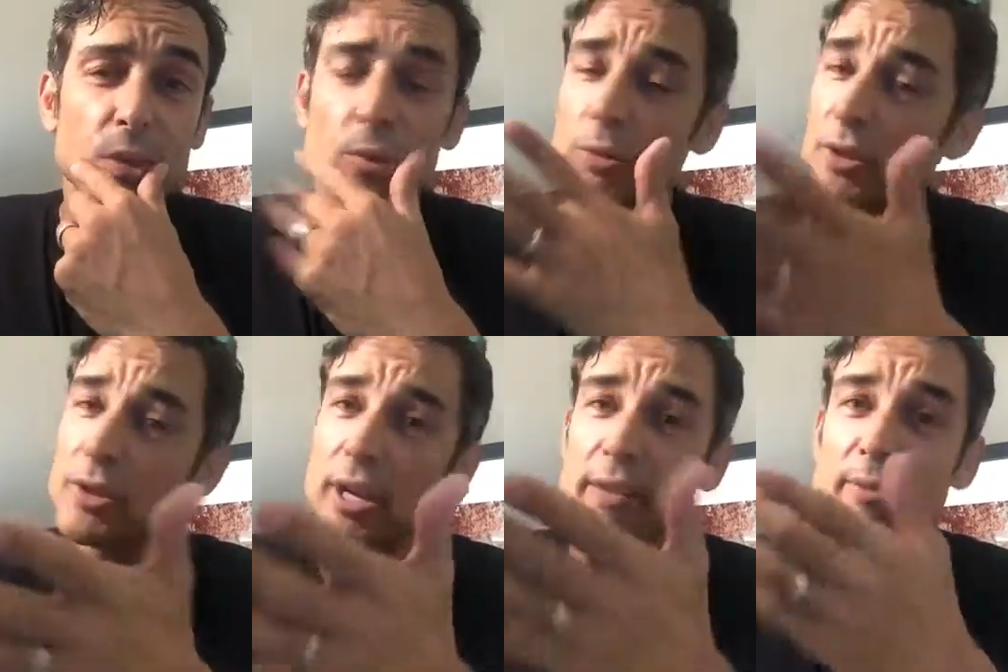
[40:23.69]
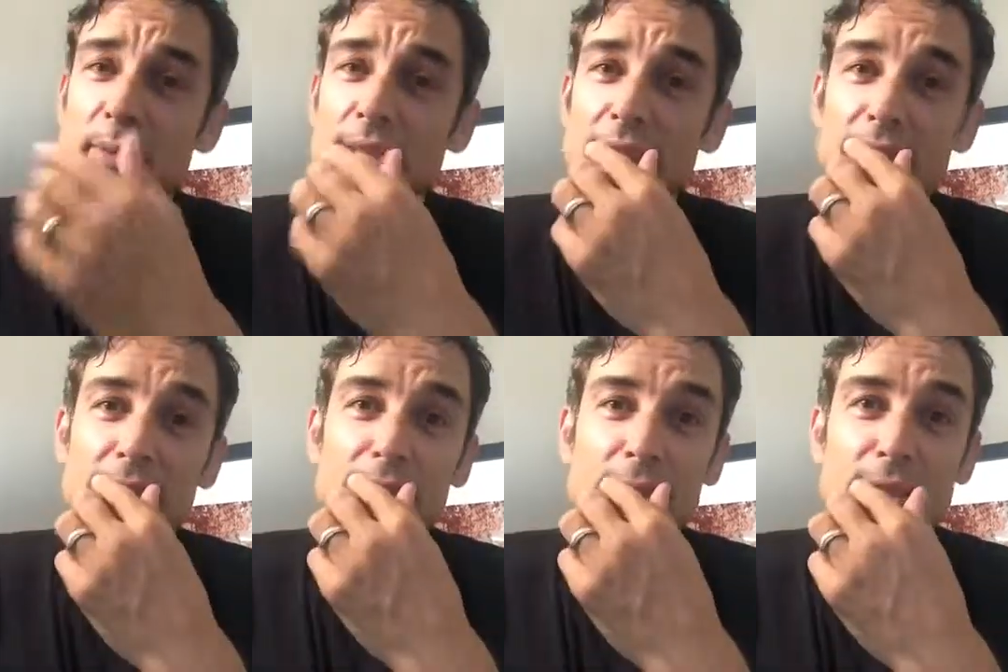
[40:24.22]
which you have to be
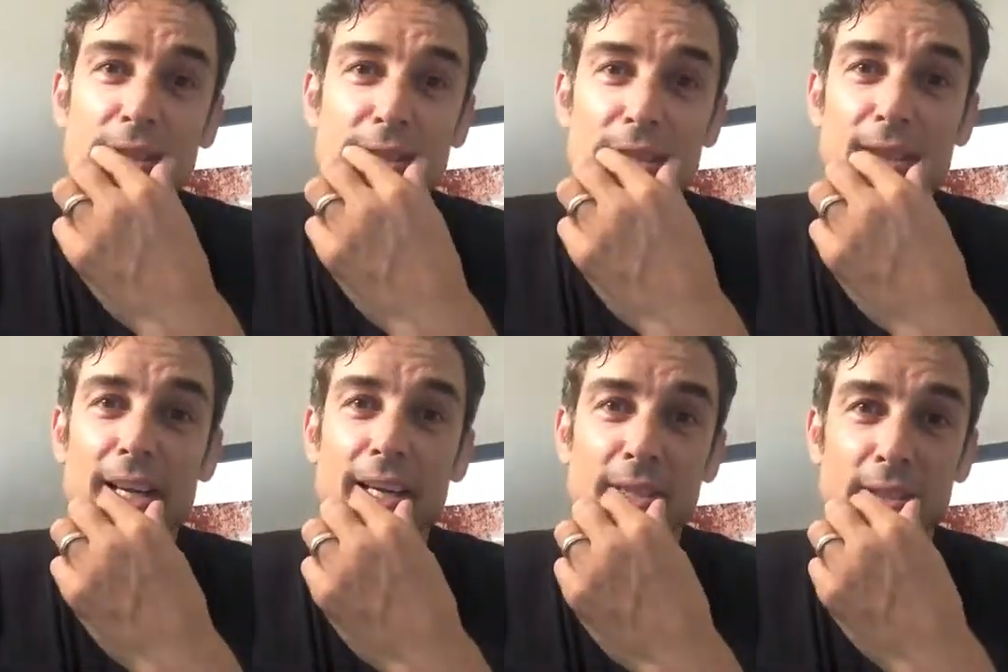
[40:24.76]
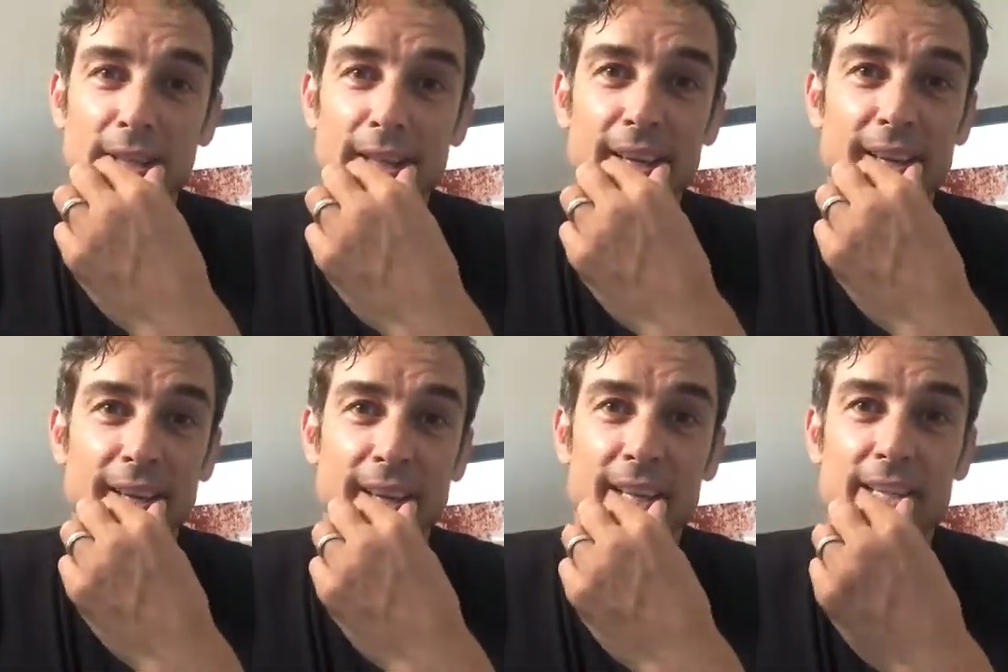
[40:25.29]
live with us to actually
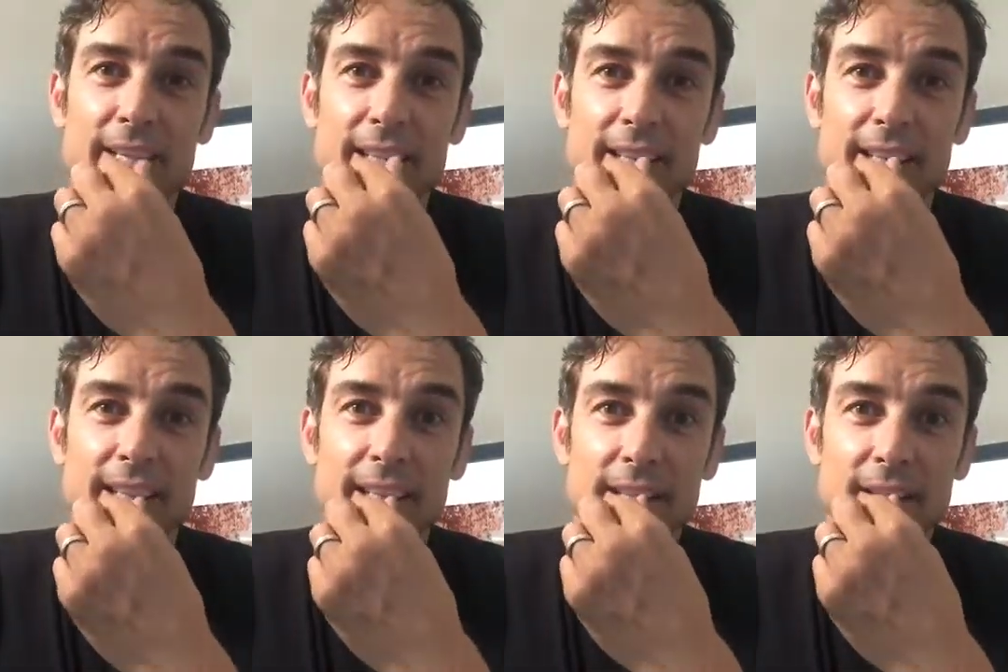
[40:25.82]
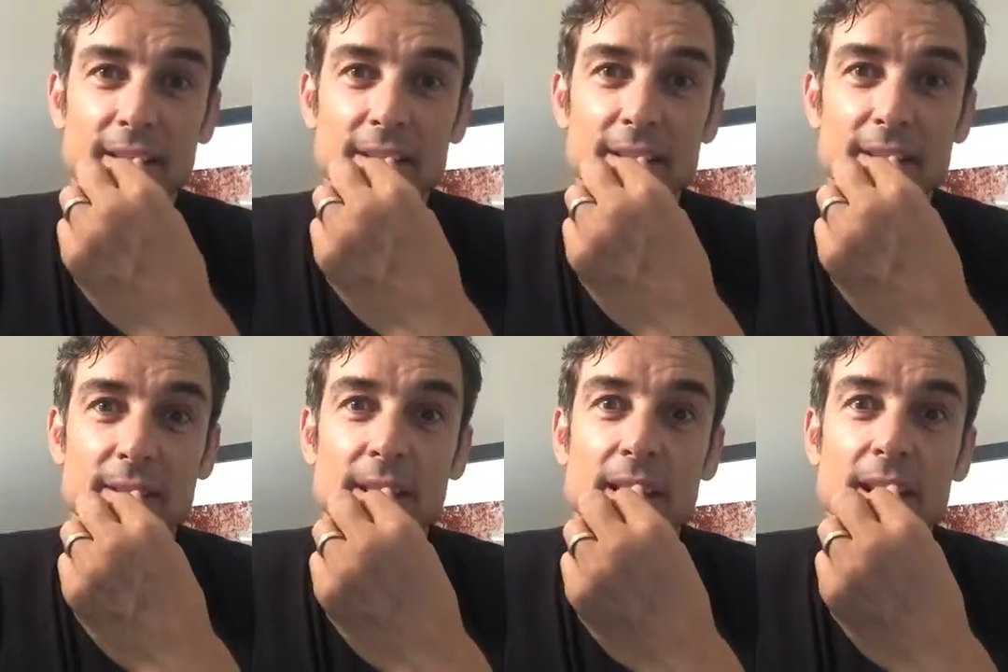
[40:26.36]
get to do.